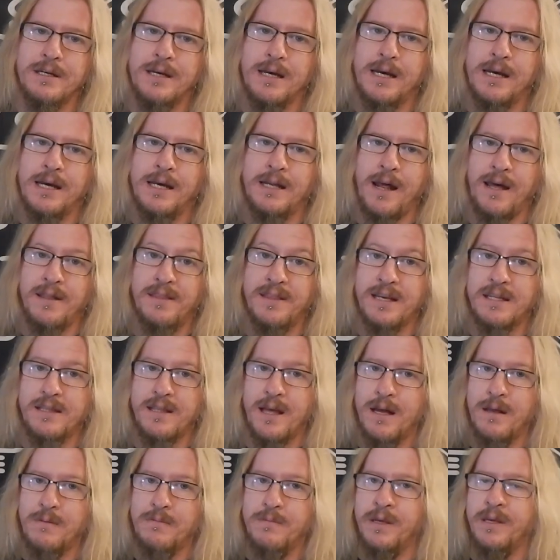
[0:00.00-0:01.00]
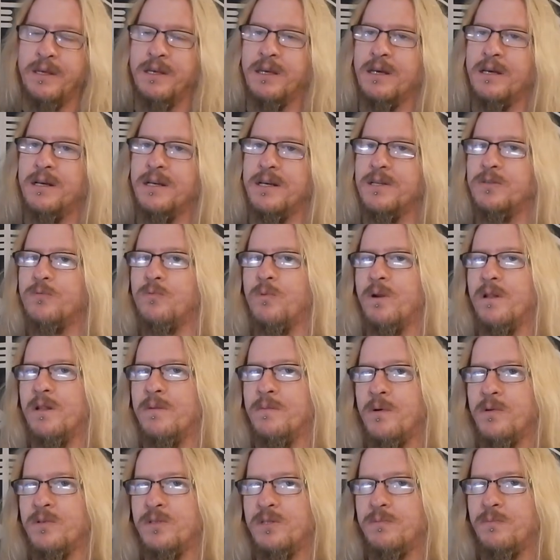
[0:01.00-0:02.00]
And I think the Hamingja is one of
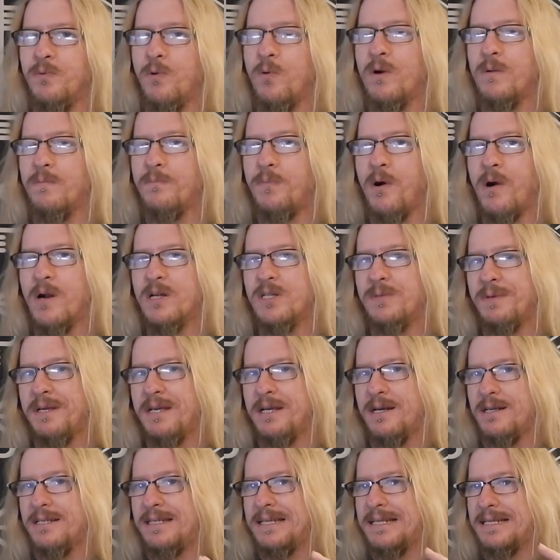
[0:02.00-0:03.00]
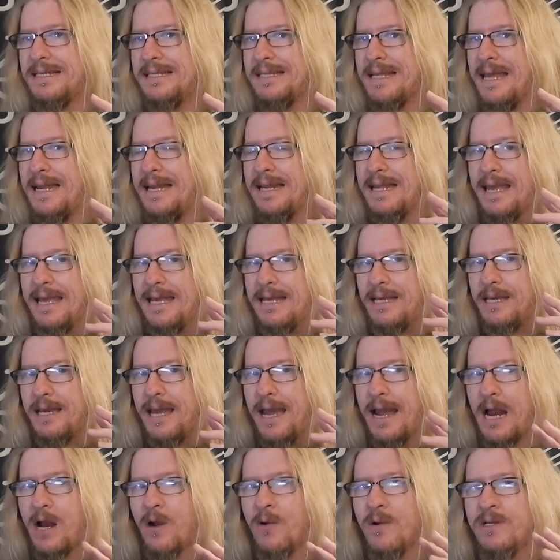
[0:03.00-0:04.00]
the most important parts because it, it, it
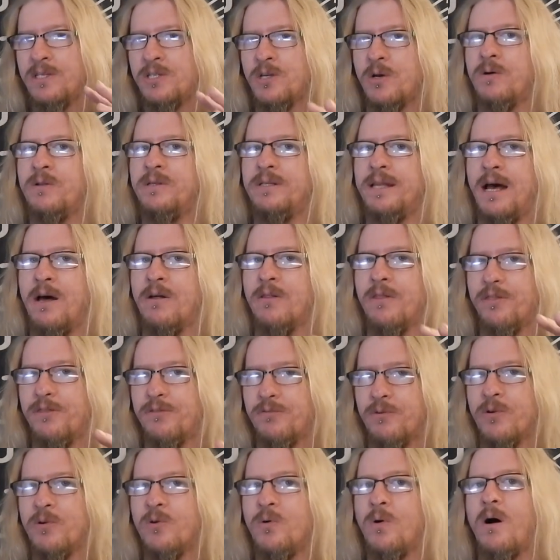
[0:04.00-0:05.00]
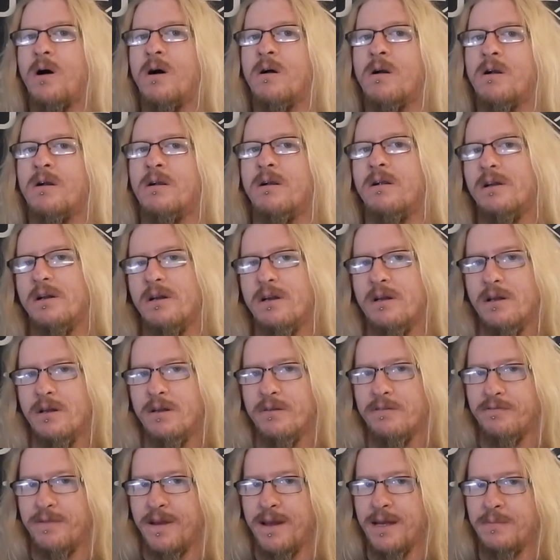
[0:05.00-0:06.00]
carries on down through our
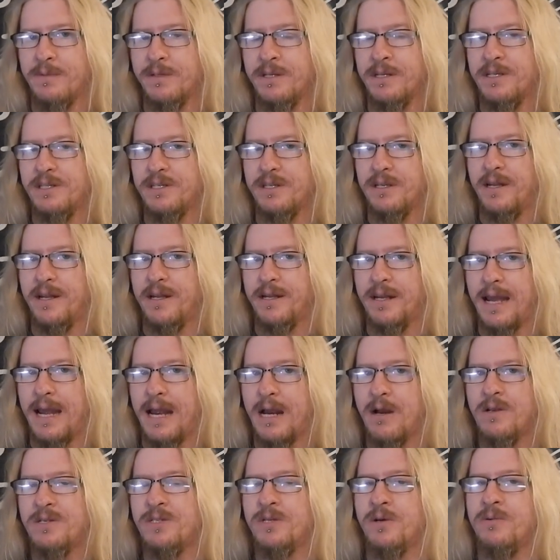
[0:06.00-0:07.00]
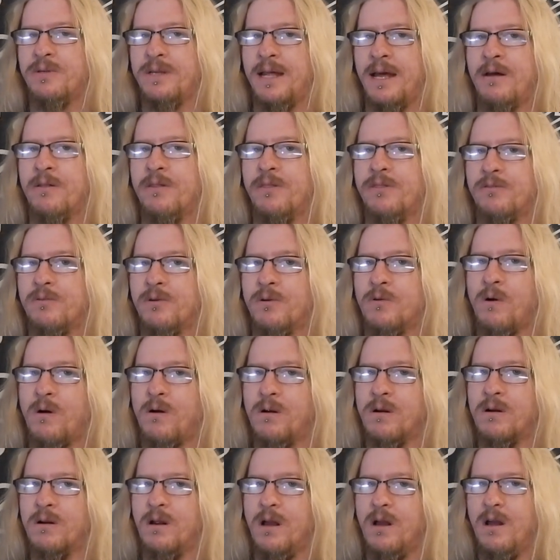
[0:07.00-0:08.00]
families and, and, carries on down through
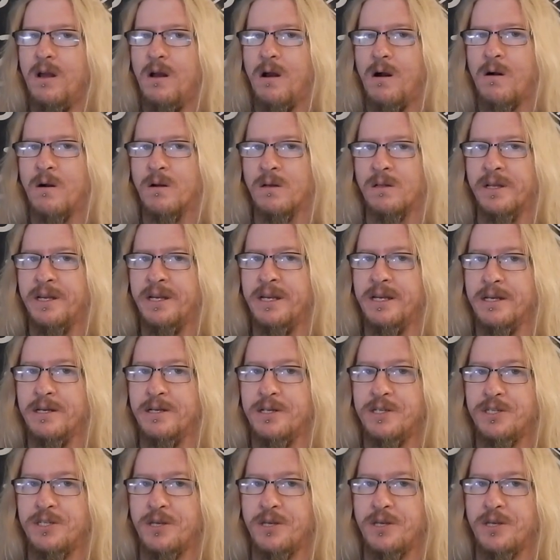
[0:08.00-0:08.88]
our, our lineage.